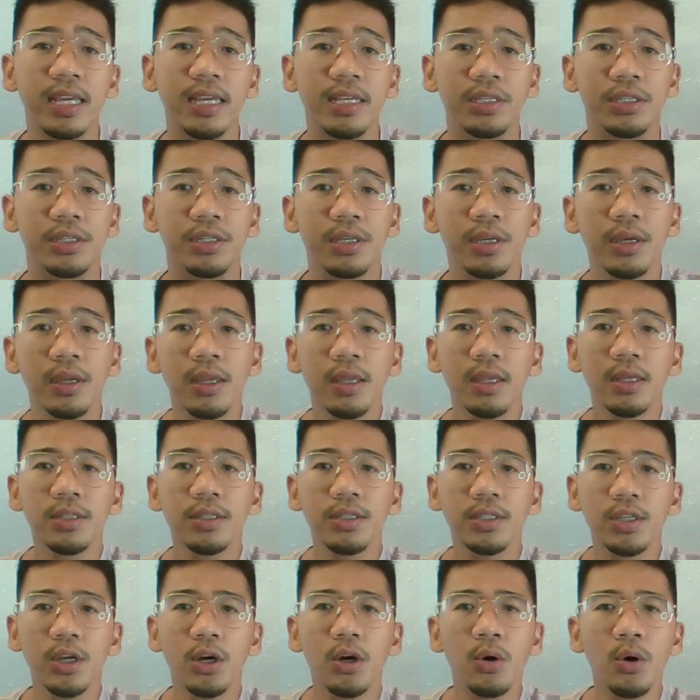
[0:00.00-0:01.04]
heritage.
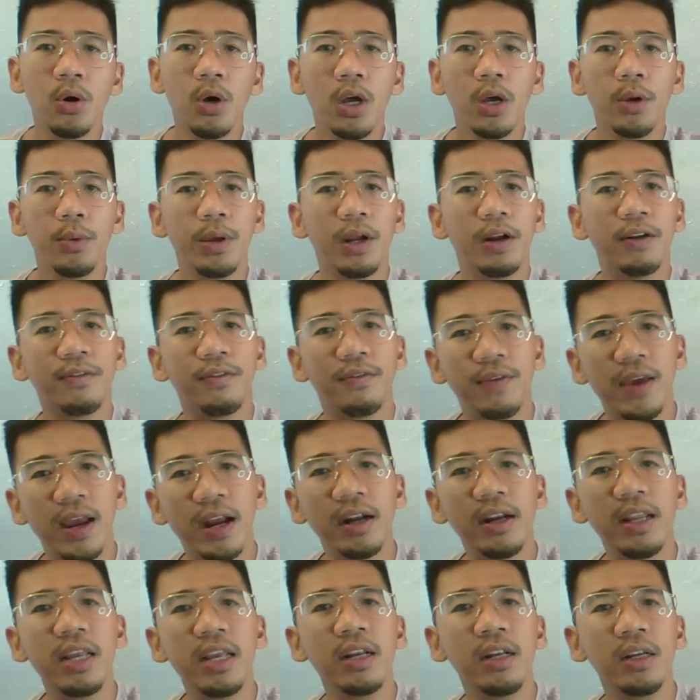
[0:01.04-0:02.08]
So we
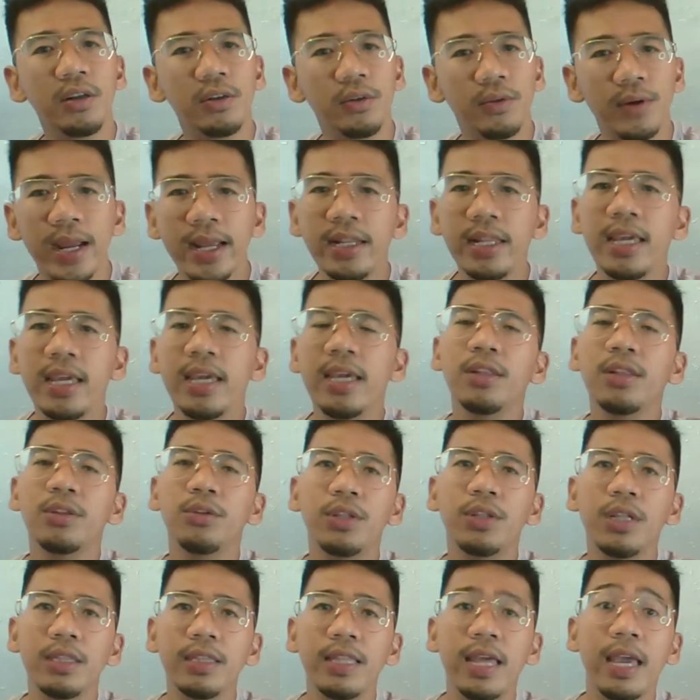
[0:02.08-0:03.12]
are very
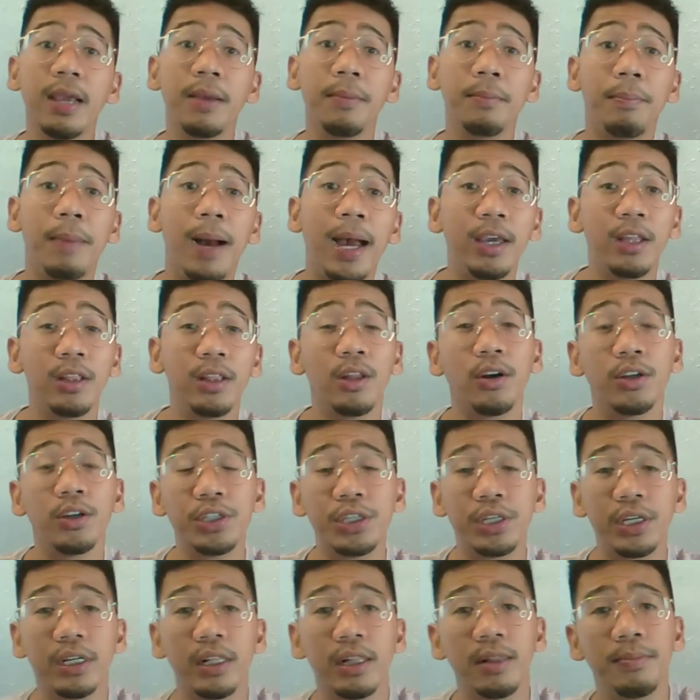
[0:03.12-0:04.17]
ready to detect
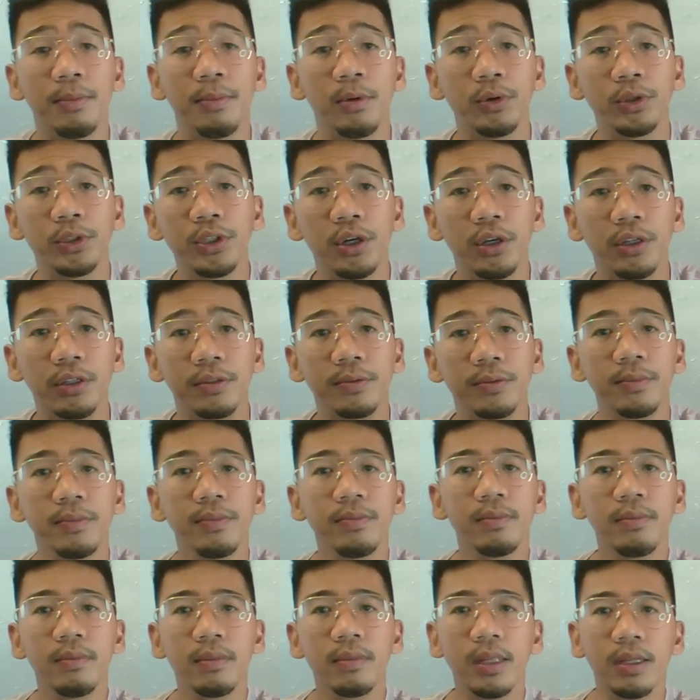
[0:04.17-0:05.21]
biological
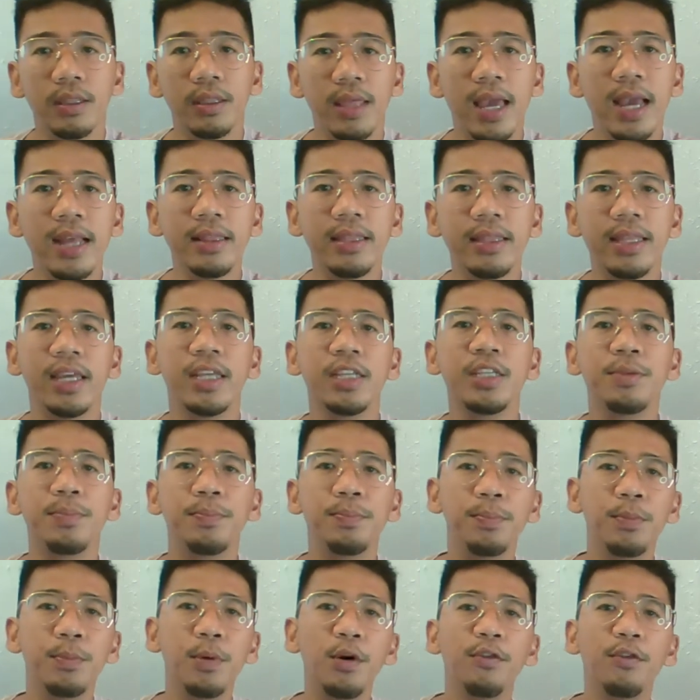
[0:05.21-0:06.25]
motion.
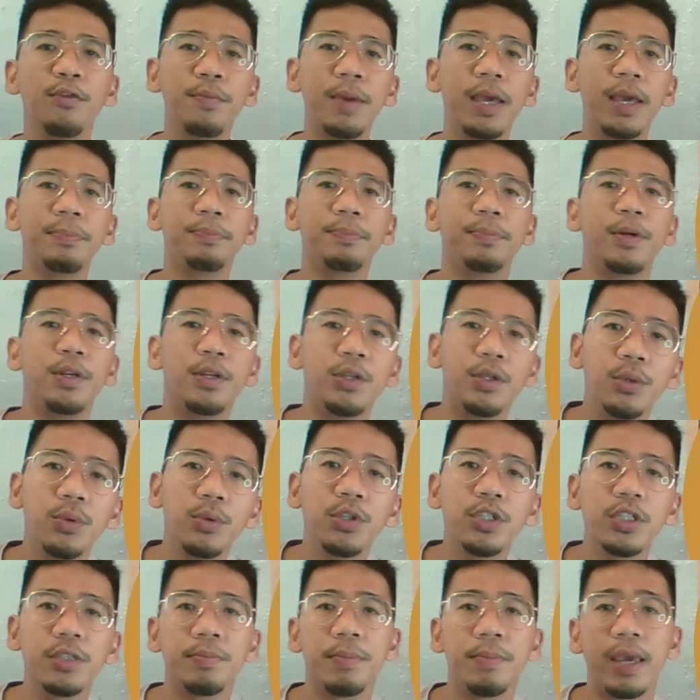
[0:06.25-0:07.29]
That is, movement
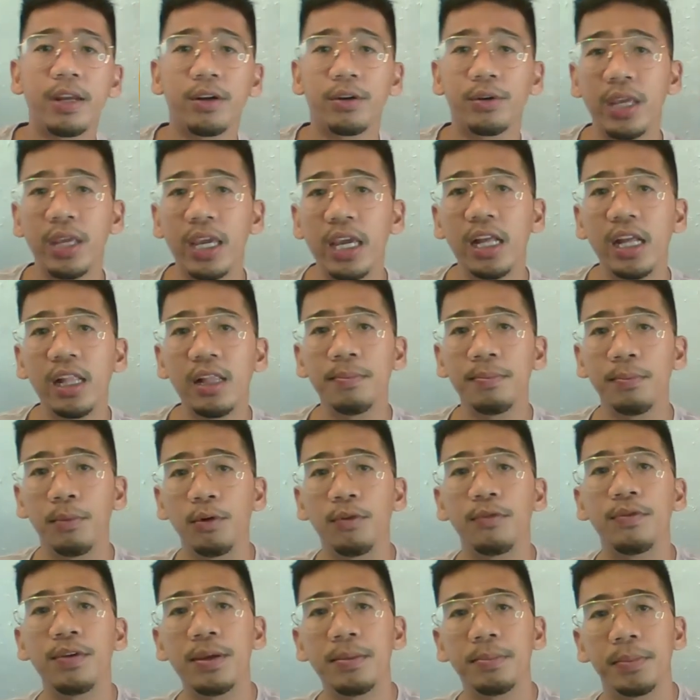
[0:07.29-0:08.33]
produced by
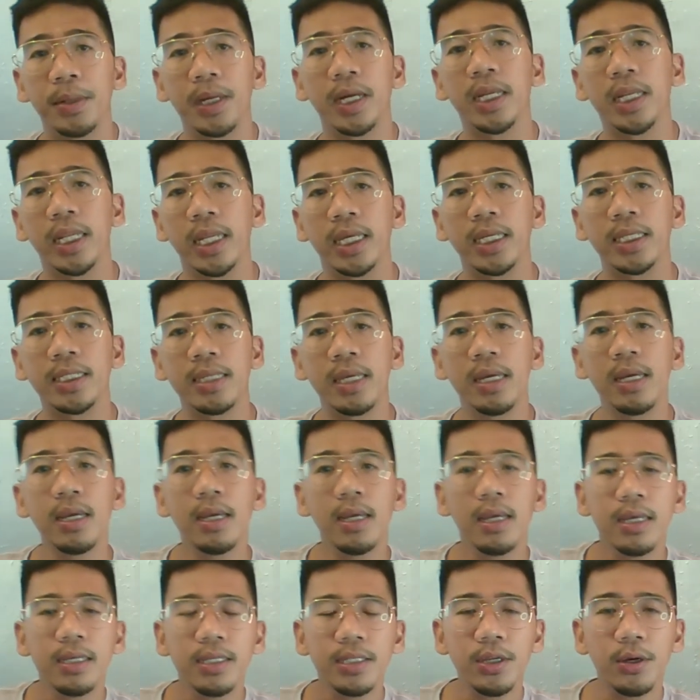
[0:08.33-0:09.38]
real moving
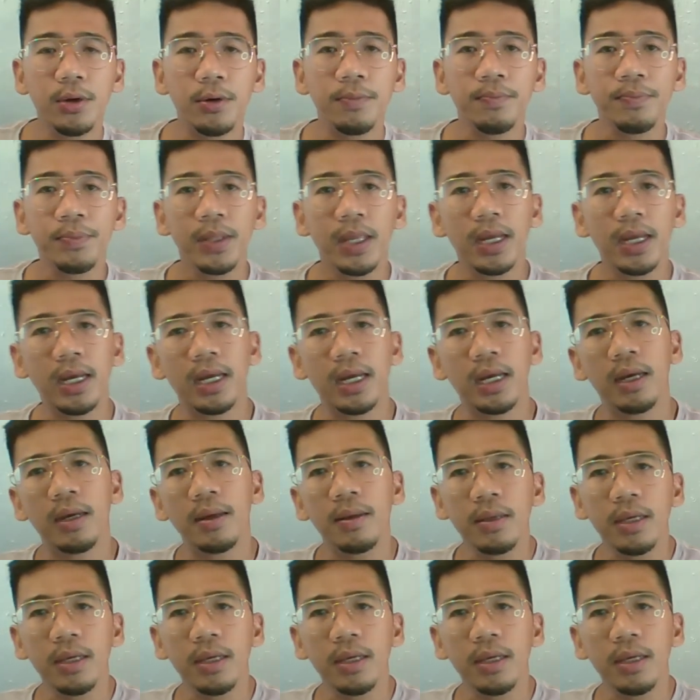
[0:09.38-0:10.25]
bodies. So,